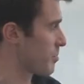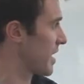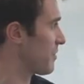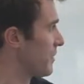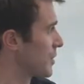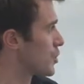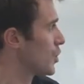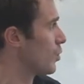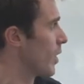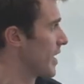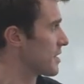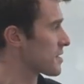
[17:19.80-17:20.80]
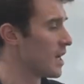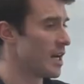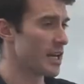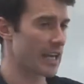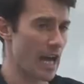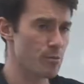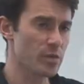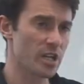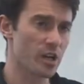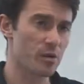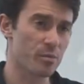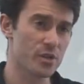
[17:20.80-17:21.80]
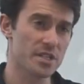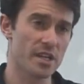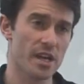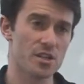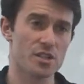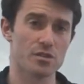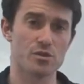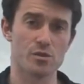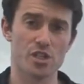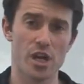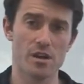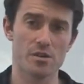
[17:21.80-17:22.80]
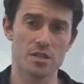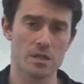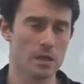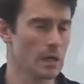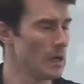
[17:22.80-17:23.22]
benefit in two ways. Capital appreciation through shares